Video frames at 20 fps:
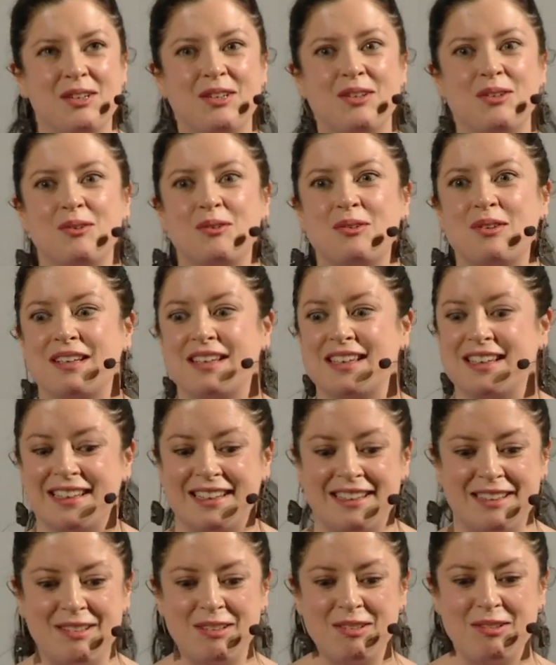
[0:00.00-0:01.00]
you know the
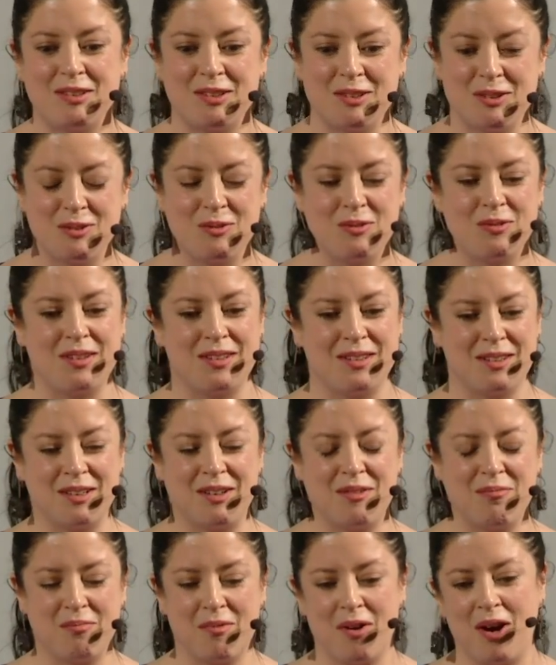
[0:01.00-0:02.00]
you know
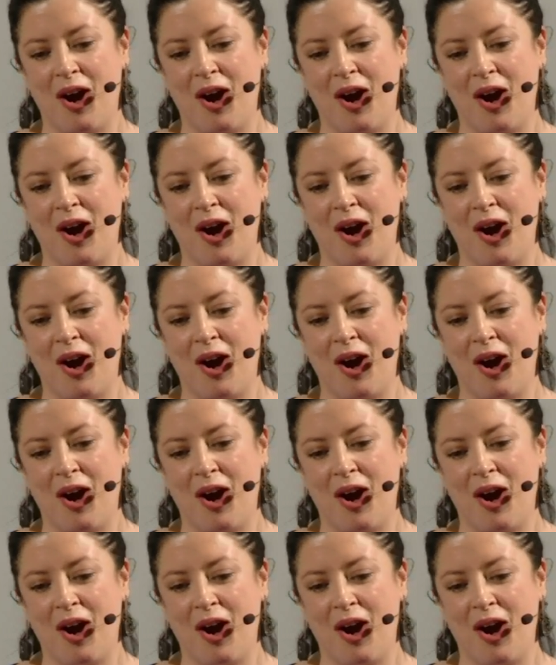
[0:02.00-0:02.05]
the